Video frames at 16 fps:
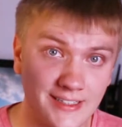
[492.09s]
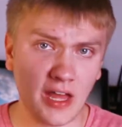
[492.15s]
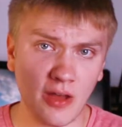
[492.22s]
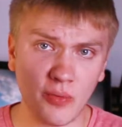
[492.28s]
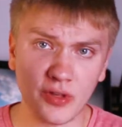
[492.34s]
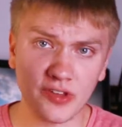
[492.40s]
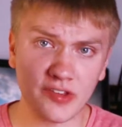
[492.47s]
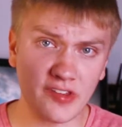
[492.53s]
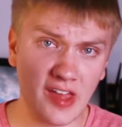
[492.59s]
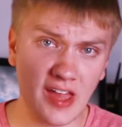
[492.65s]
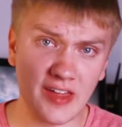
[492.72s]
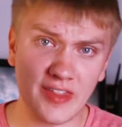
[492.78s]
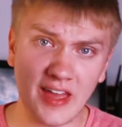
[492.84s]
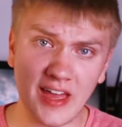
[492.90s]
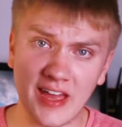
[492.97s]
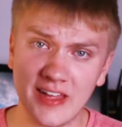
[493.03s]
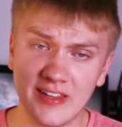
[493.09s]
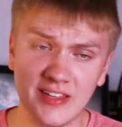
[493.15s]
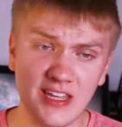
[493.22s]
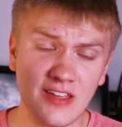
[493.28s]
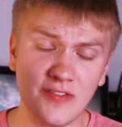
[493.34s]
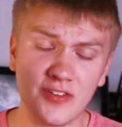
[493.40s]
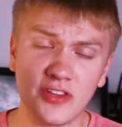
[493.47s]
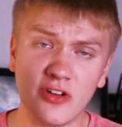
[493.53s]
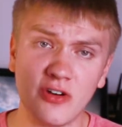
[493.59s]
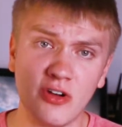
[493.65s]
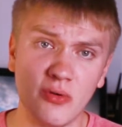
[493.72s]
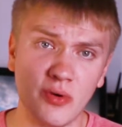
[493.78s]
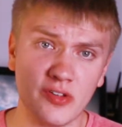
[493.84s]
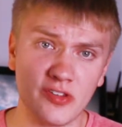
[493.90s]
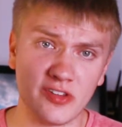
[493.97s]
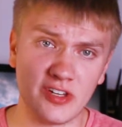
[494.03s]
I will say that even though it
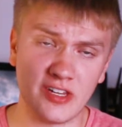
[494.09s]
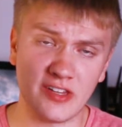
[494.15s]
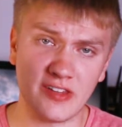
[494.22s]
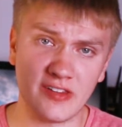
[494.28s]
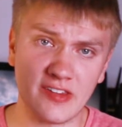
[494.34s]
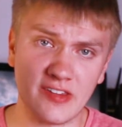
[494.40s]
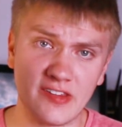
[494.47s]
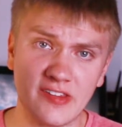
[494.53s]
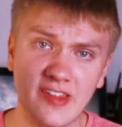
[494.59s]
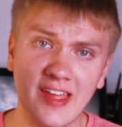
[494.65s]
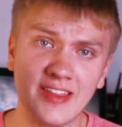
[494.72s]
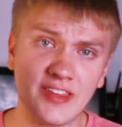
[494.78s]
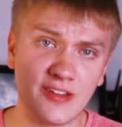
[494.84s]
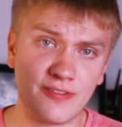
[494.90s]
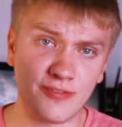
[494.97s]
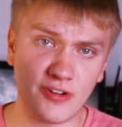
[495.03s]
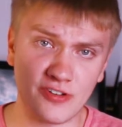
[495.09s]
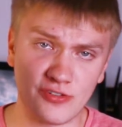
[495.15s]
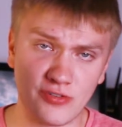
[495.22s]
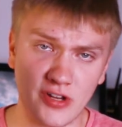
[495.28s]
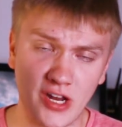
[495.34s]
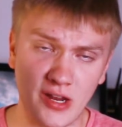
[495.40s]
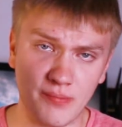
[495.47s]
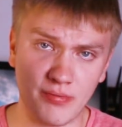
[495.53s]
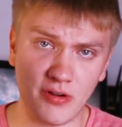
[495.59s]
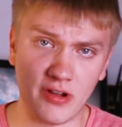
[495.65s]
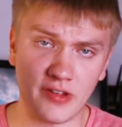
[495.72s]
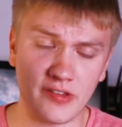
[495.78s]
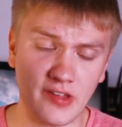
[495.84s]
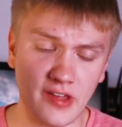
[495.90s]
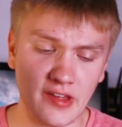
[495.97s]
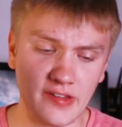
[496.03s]
was an insanely frustrating
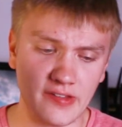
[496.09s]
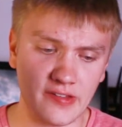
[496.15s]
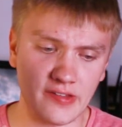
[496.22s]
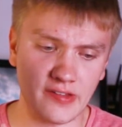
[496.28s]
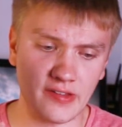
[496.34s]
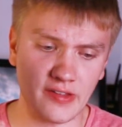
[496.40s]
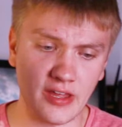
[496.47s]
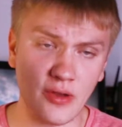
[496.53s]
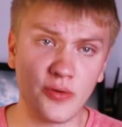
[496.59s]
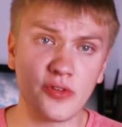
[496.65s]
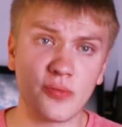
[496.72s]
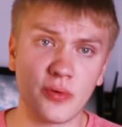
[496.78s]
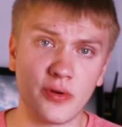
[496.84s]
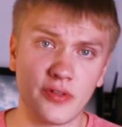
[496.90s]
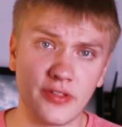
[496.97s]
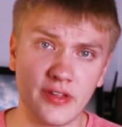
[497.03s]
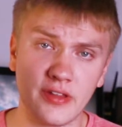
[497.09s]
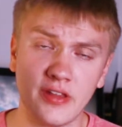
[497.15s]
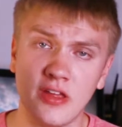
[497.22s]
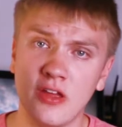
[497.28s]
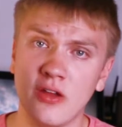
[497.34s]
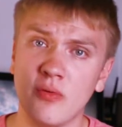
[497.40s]
process, it was worth it.